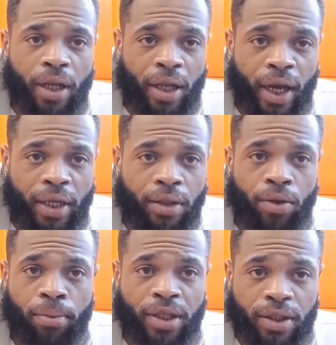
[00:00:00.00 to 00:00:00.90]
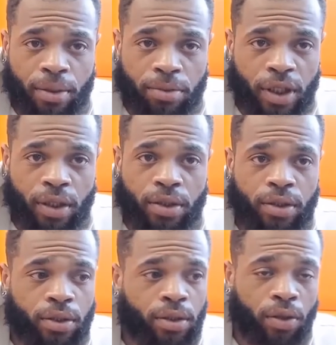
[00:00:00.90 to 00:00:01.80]
client or my
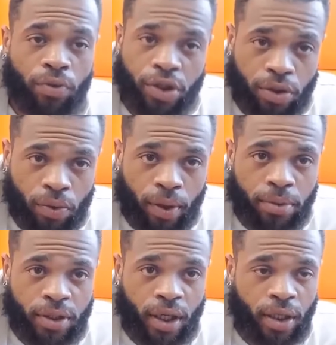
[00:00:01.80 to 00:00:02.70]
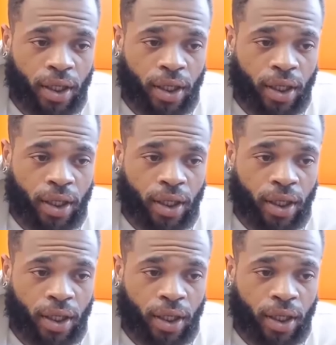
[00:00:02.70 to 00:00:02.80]
subject's original website.